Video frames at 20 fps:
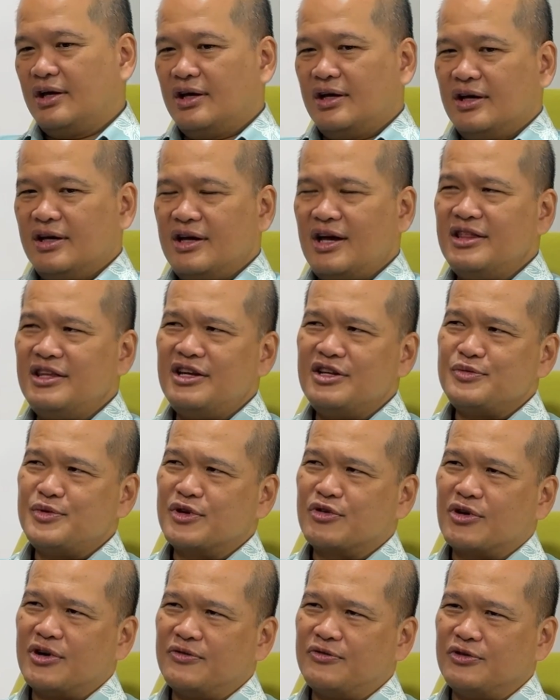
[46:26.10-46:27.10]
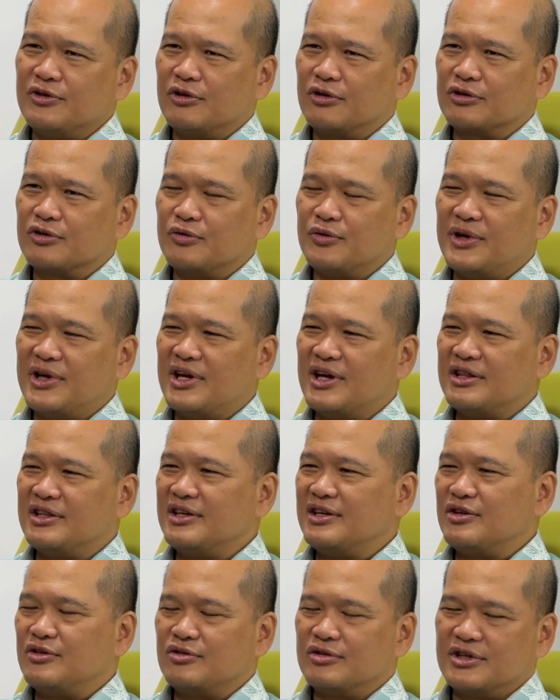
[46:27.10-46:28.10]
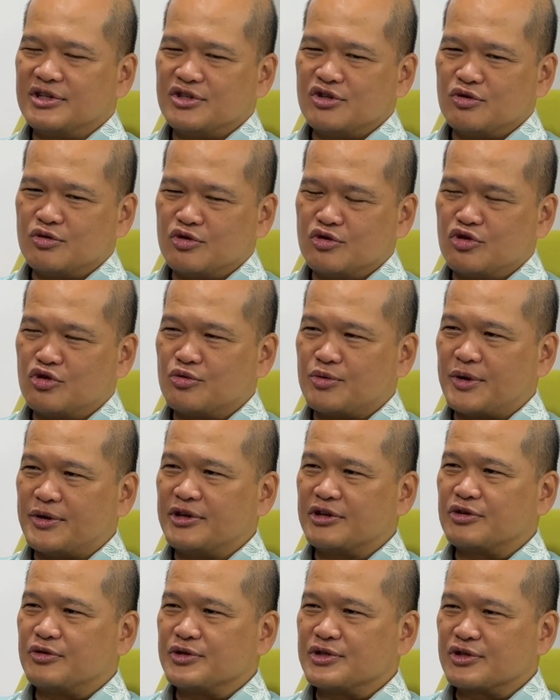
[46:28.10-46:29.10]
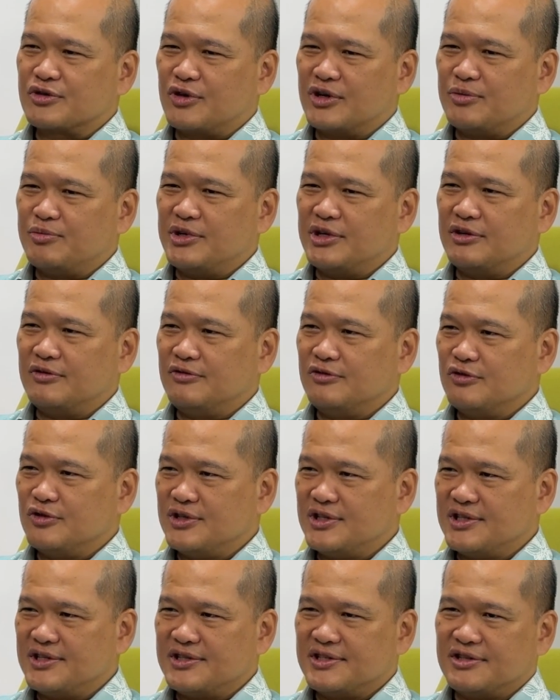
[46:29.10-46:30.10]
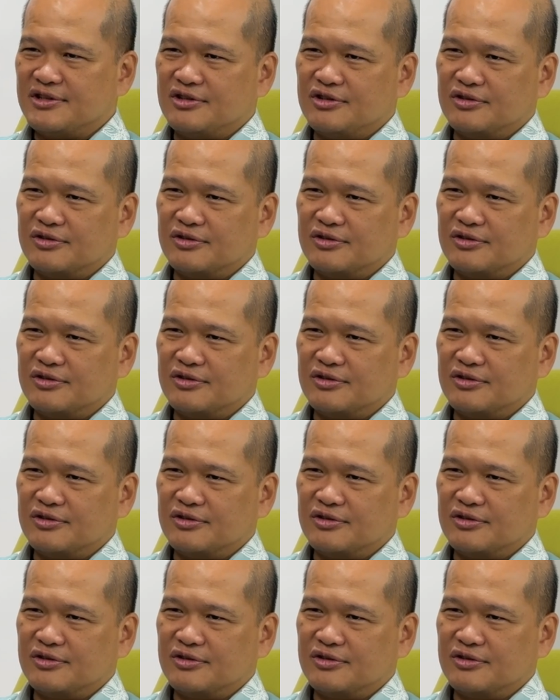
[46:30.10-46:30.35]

Yeah, I think there's been quite a few along the way. I think Tan Sri Noor Muhammad Yaakob was quite a big influence.